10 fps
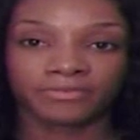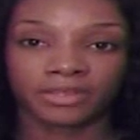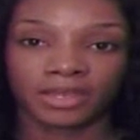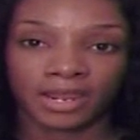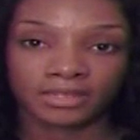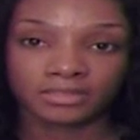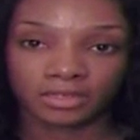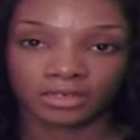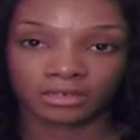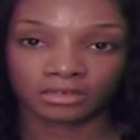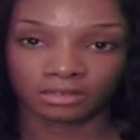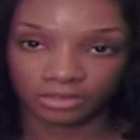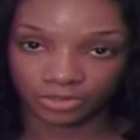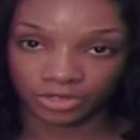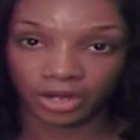of the
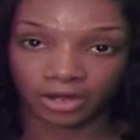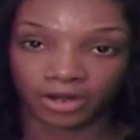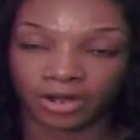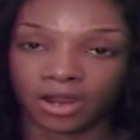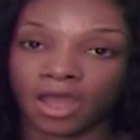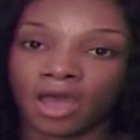18-inch hair,